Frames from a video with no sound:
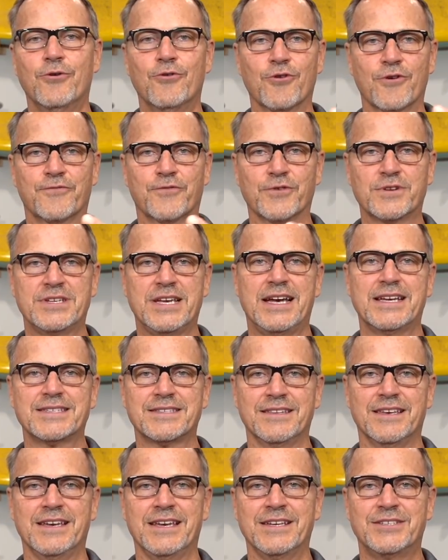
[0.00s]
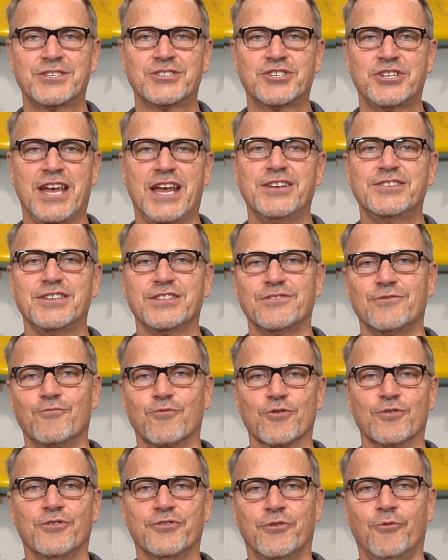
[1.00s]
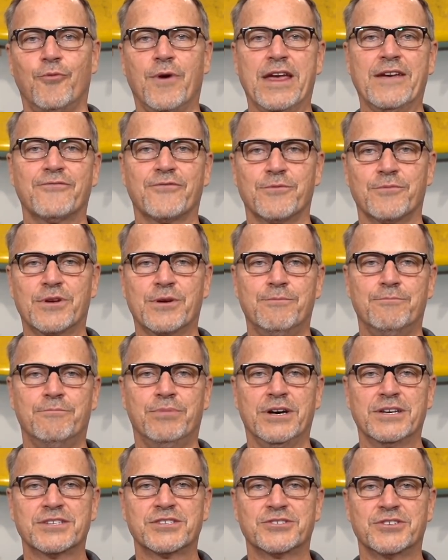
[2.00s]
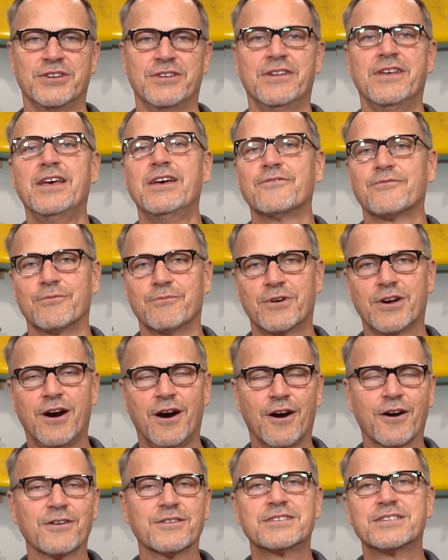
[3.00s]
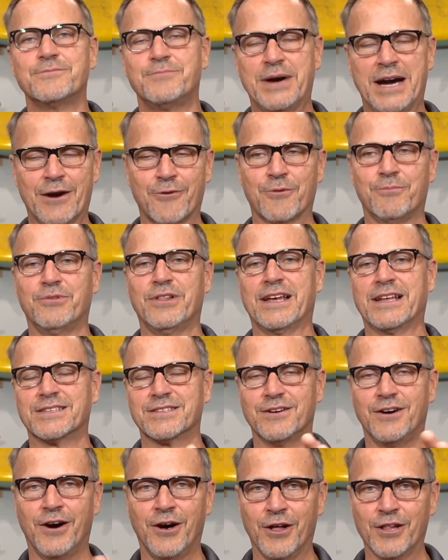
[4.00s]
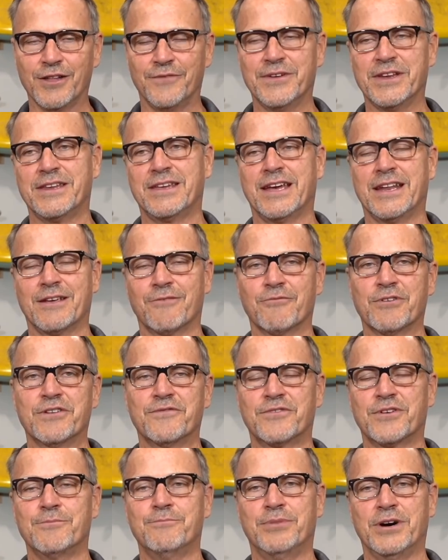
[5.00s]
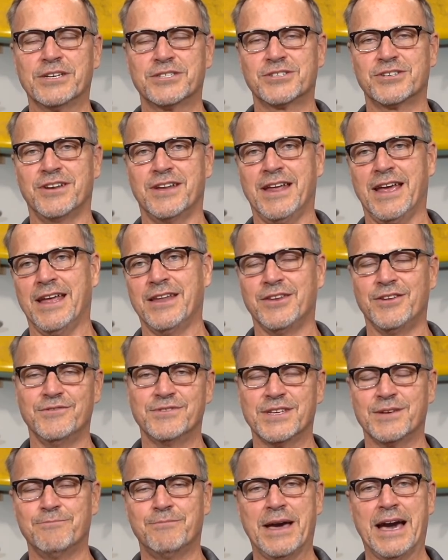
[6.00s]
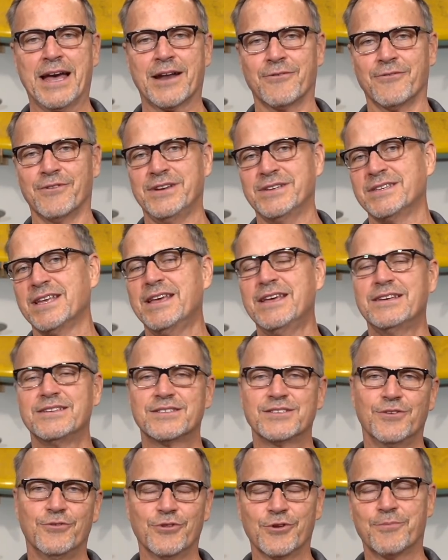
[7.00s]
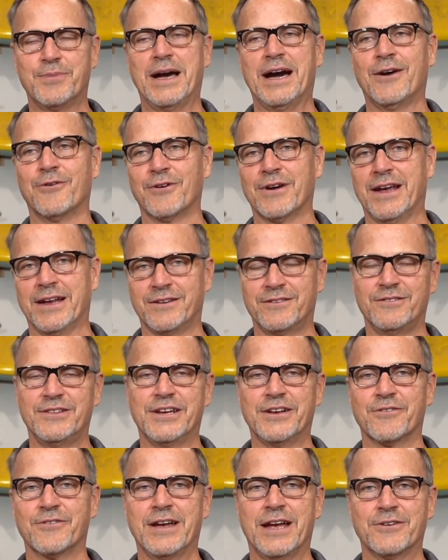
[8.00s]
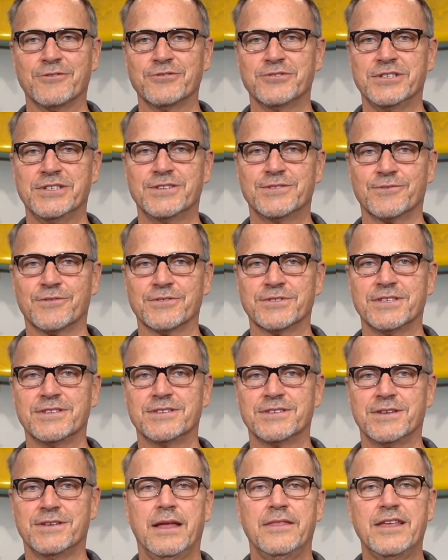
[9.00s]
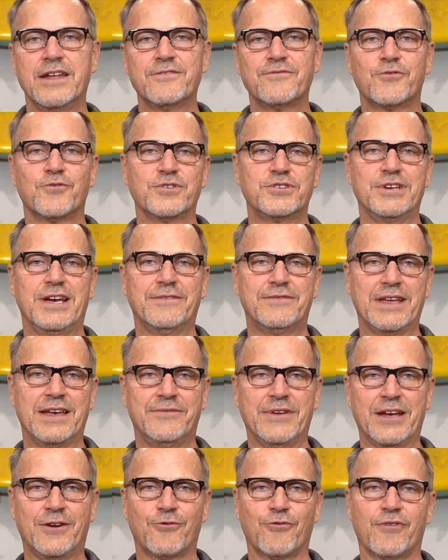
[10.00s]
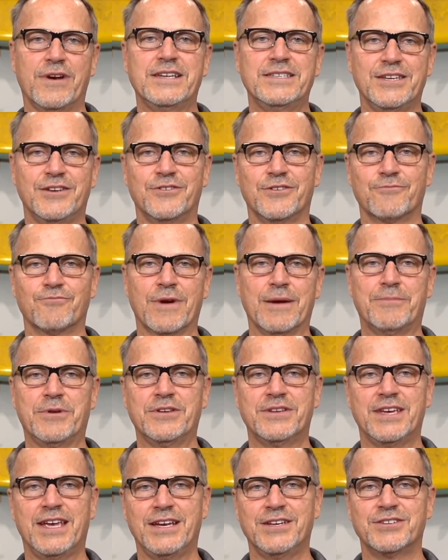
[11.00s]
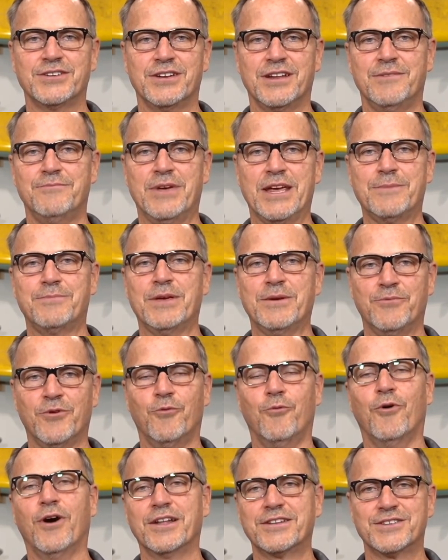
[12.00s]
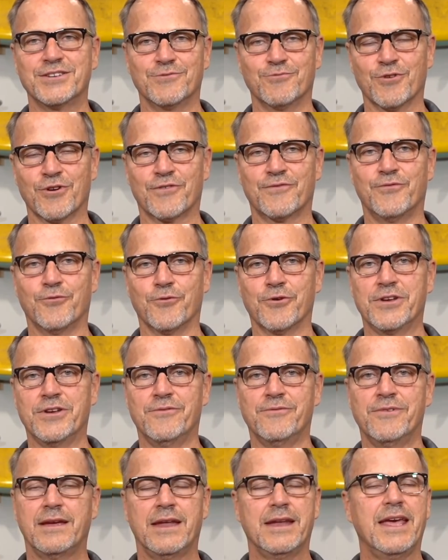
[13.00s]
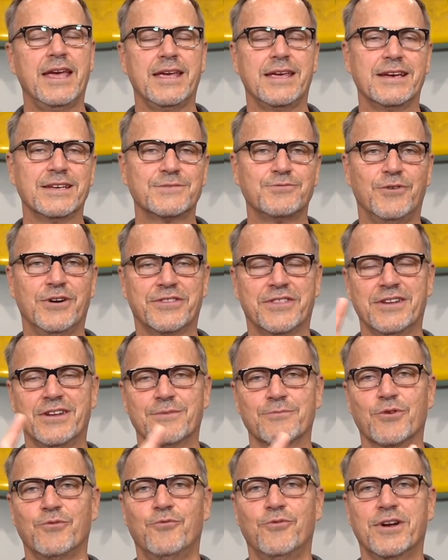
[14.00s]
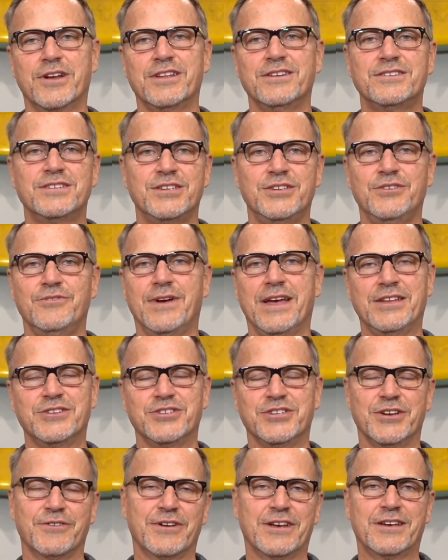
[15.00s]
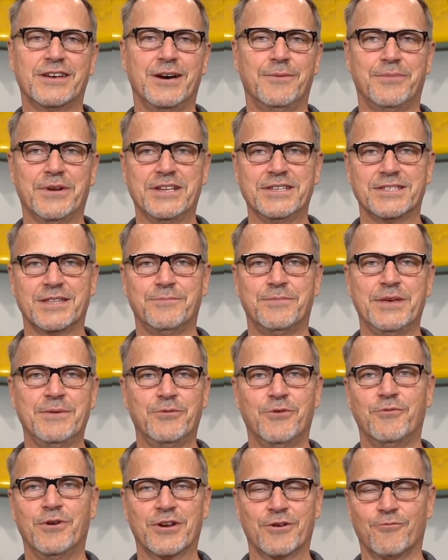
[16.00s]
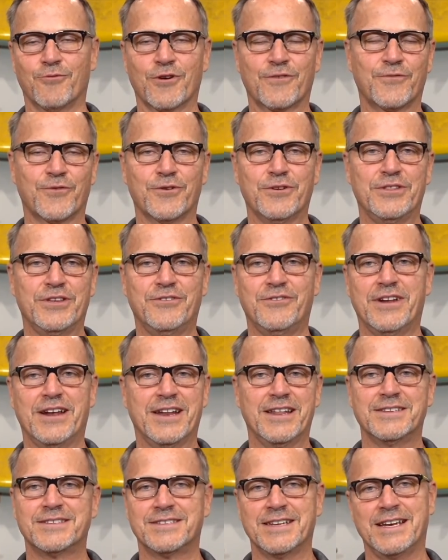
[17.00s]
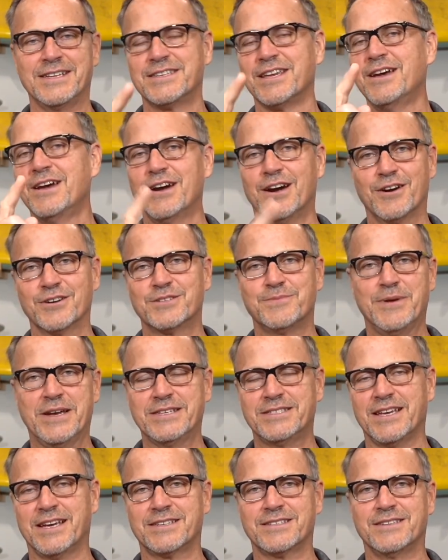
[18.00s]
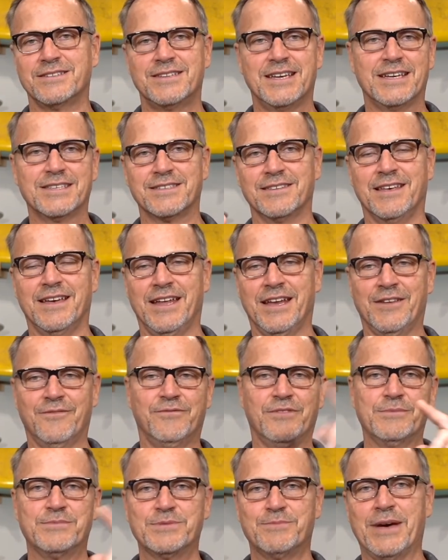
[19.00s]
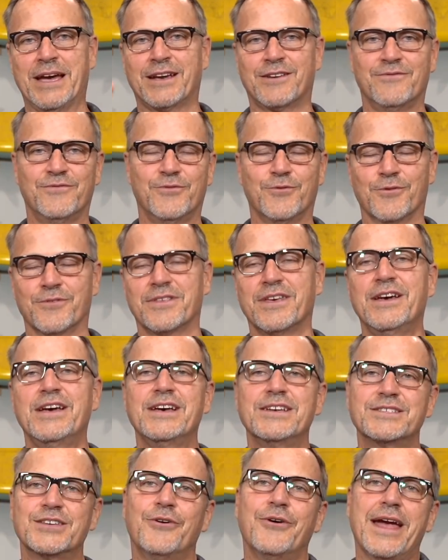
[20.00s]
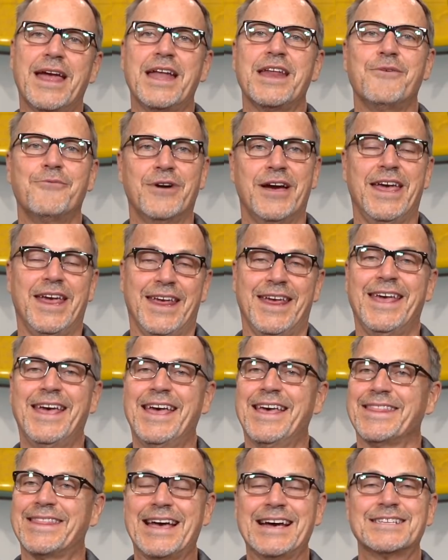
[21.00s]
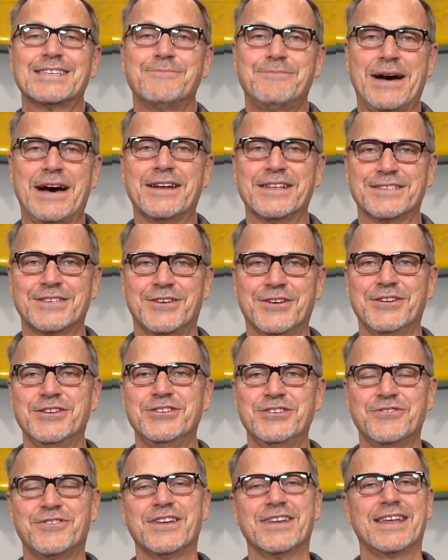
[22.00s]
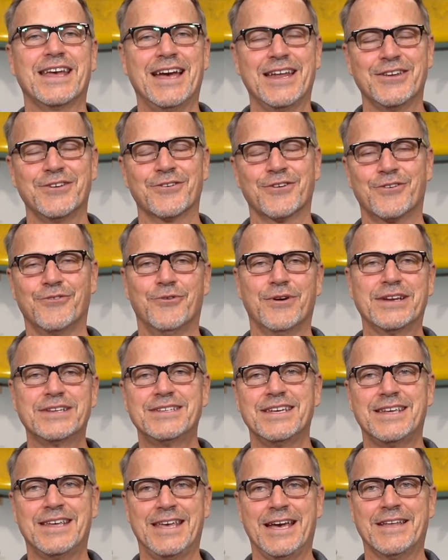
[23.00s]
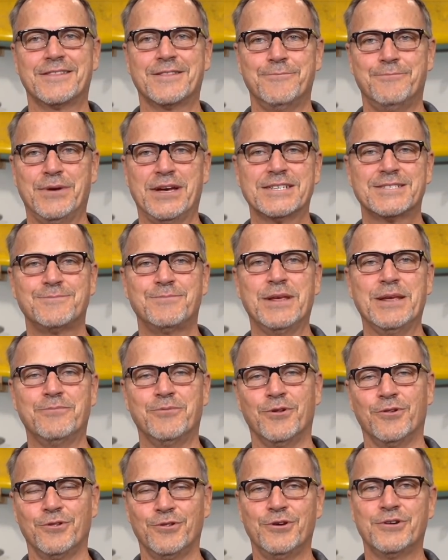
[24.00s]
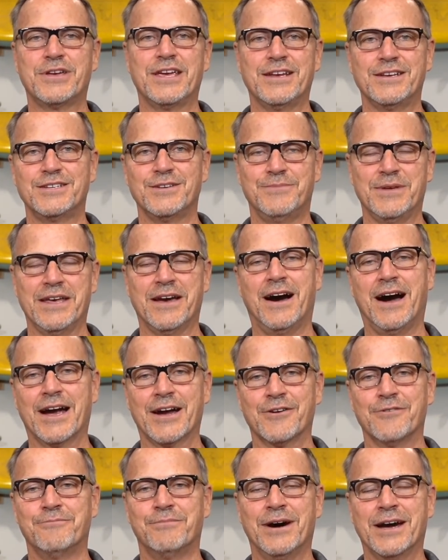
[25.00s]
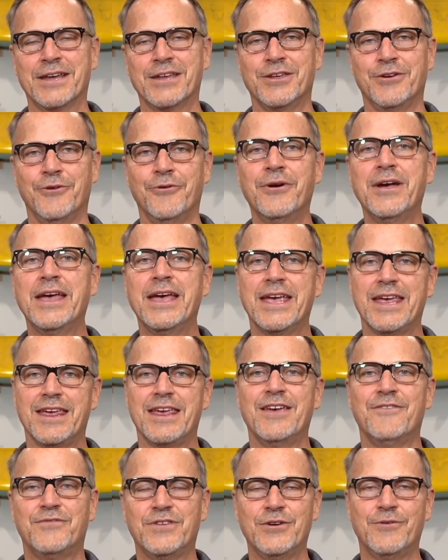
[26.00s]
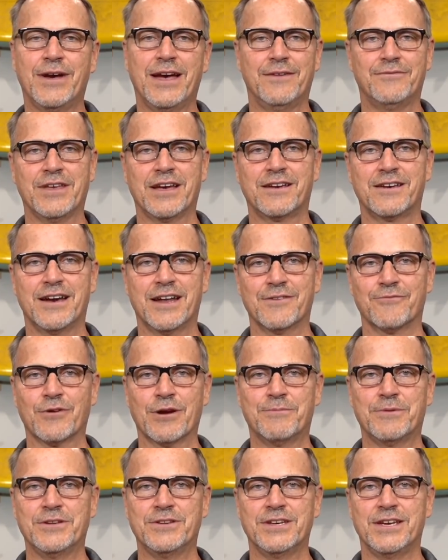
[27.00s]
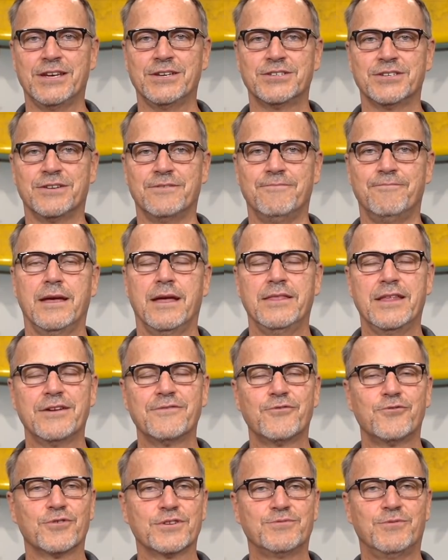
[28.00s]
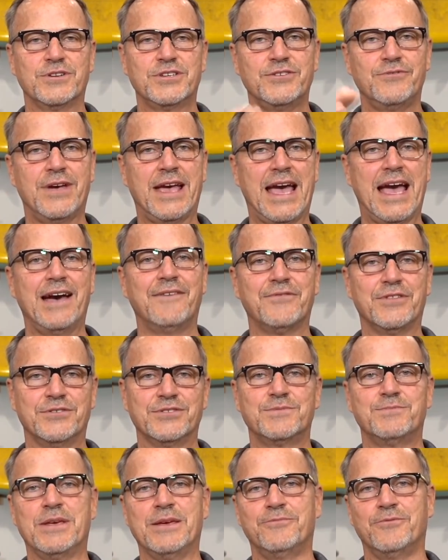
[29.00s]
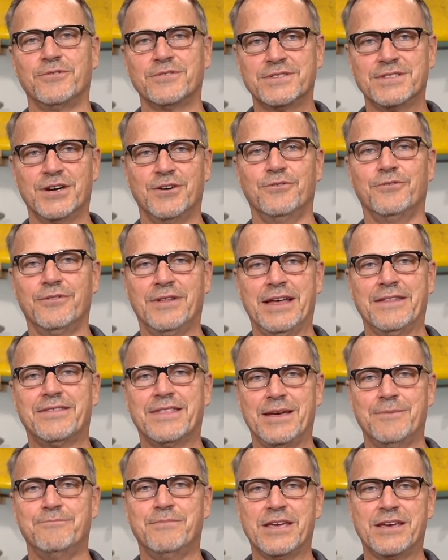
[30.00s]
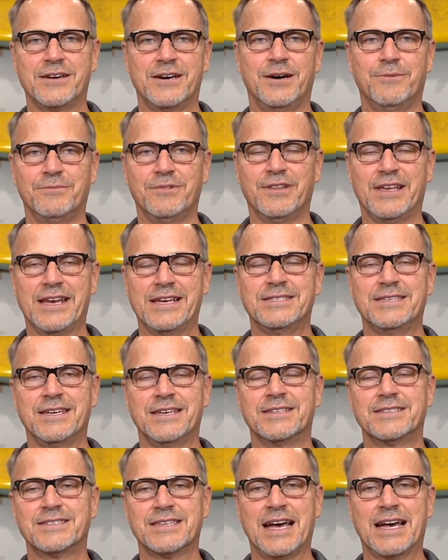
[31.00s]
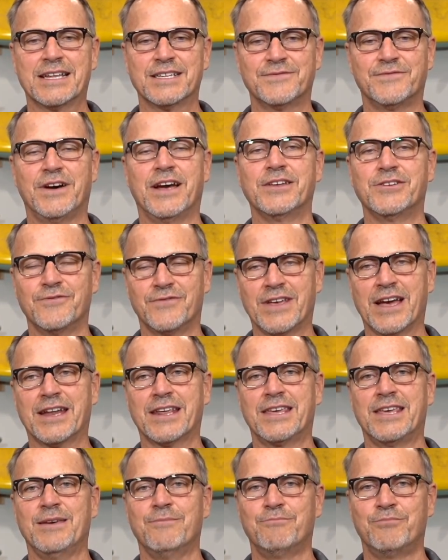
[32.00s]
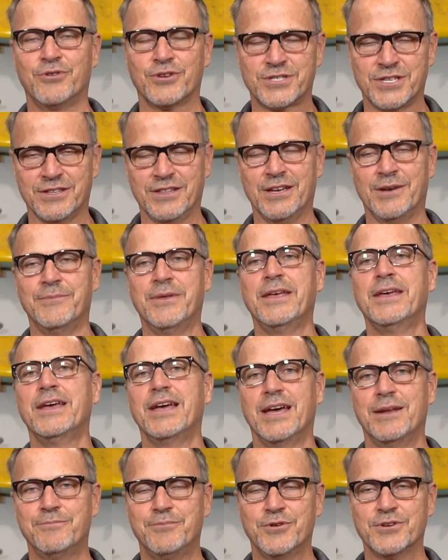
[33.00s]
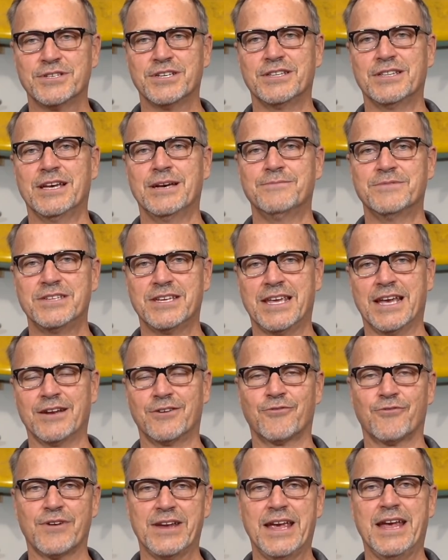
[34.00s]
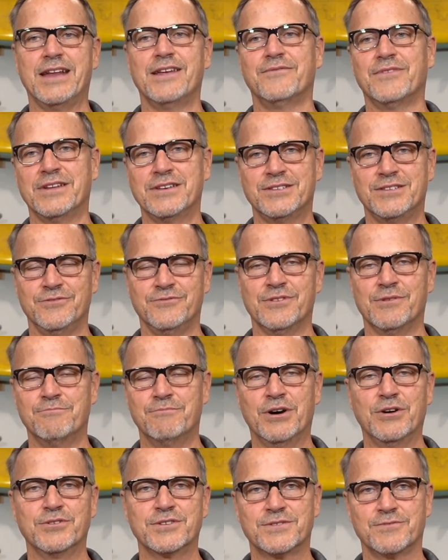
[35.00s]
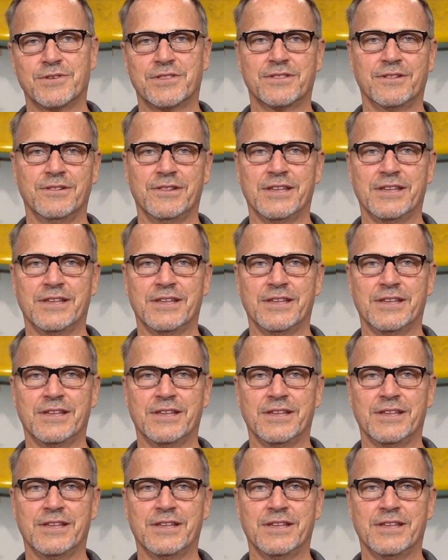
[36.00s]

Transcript: or for Tesla, it's changing the world away from combustion, from cars to power plants, all of it getting rid of combustion and using batteries, solar power, and cleaner energy sources. And then of course, you have to have a crazy good reputation and make people want to work for you. And hey, guess what? The #1 and 2 engineering companies that people want to work for in the United States are SpaceX and Tesla, and it flips back and forth. So anyway, that's about as good as you can get. You're going to get the best people looking to be hired by you if you have that kind of reputation. And then of course, once you have those people, don't let them become lazy and satisfied. You've got to keep pushing them to get creative and do the most with the